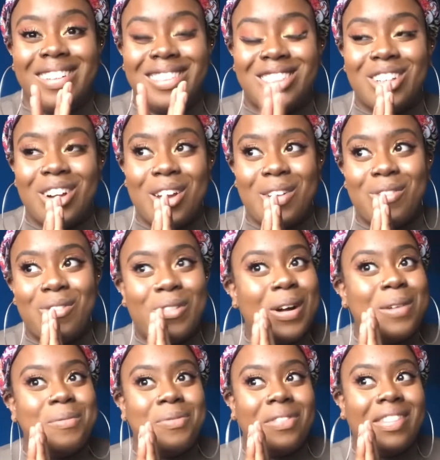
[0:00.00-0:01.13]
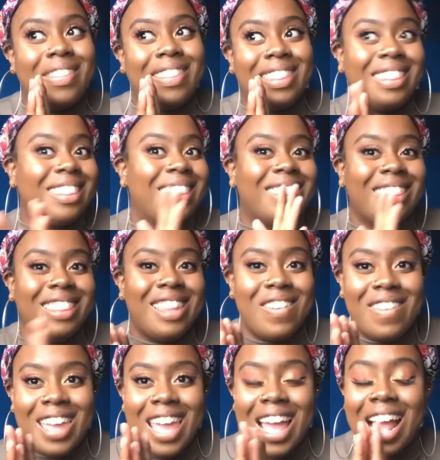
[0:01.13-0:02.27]
starting from New
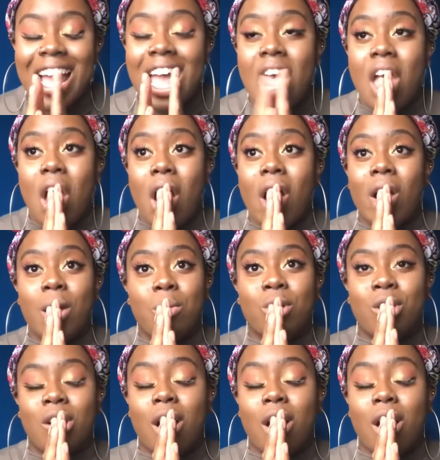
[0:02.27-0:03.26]
Year. From